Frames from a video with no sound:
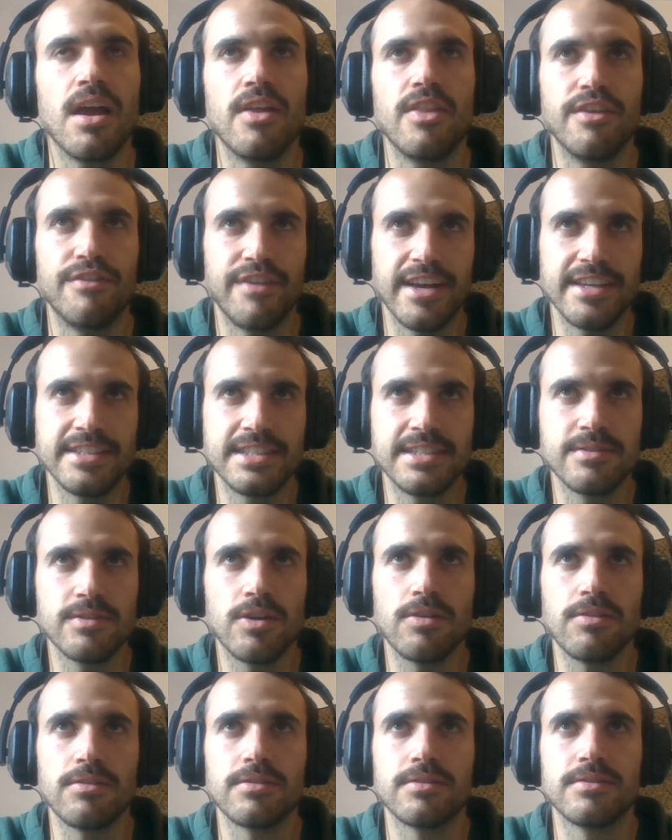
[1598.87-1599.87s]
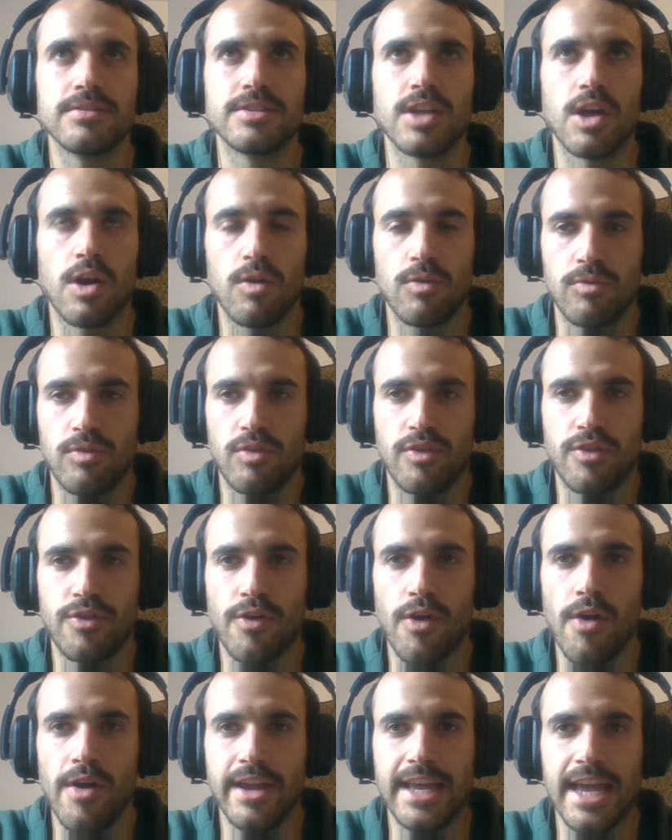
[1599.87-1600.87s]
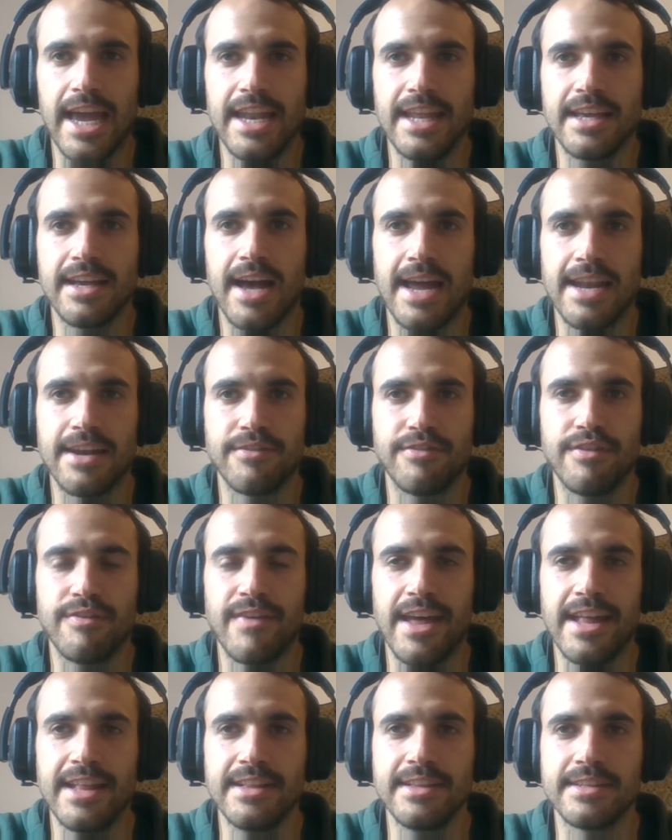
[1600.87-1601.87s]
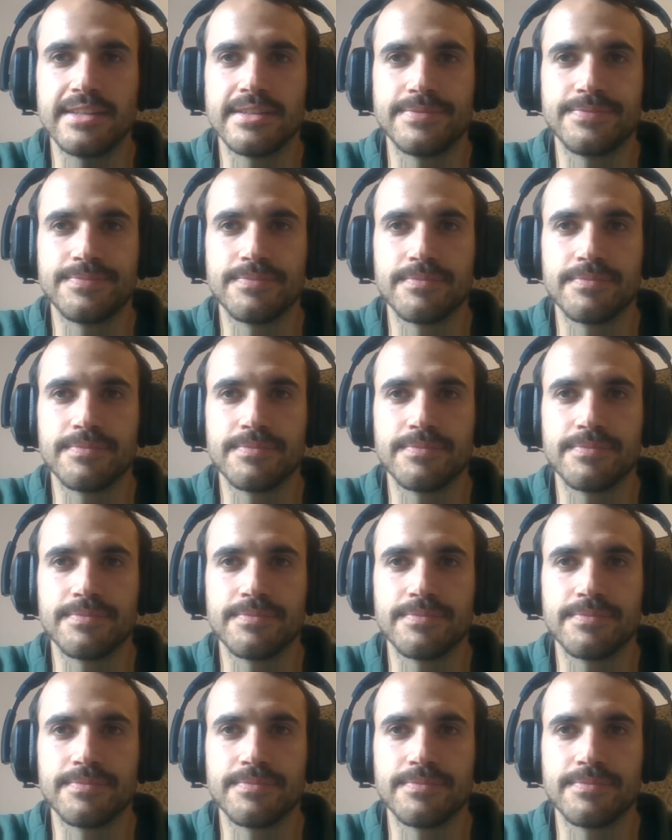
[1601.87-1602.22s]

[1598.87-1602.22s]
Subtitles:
the festival, so throwing any kind of event.